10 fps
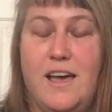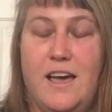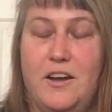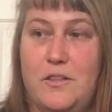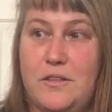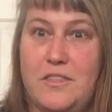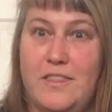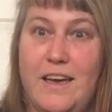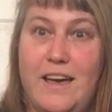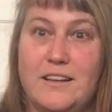And other than
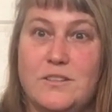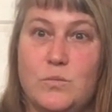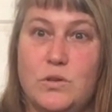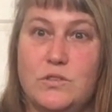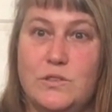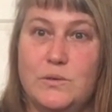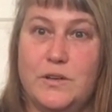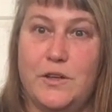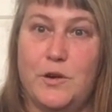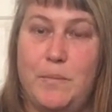that, we'll do
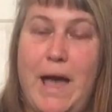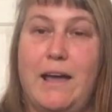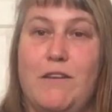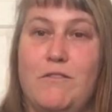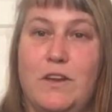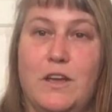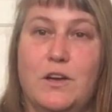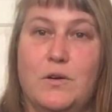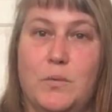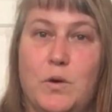another packing
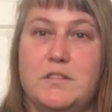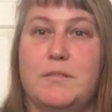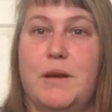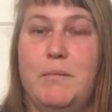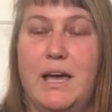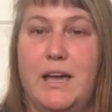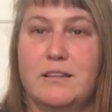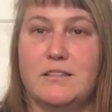video and what's in my bag